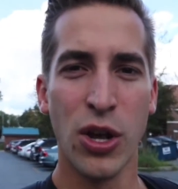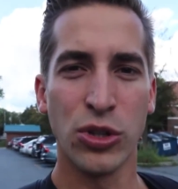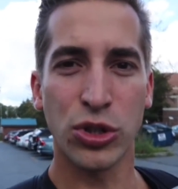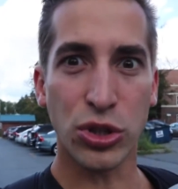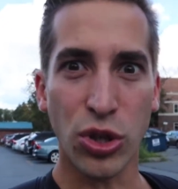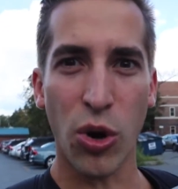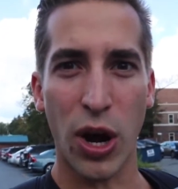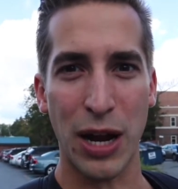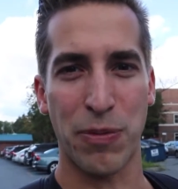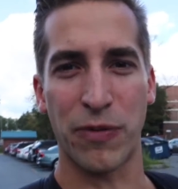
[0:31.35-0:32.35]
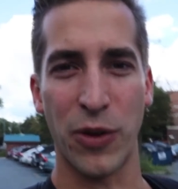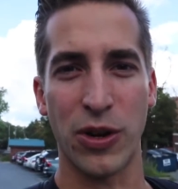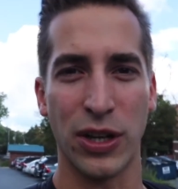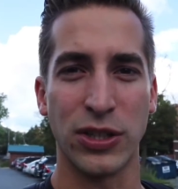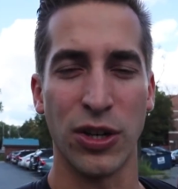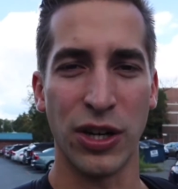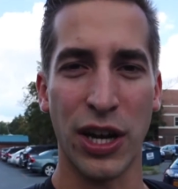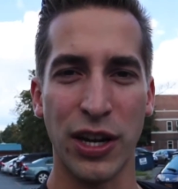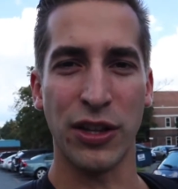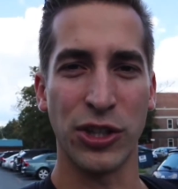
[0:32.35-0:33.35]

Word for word: so hyper focused on getting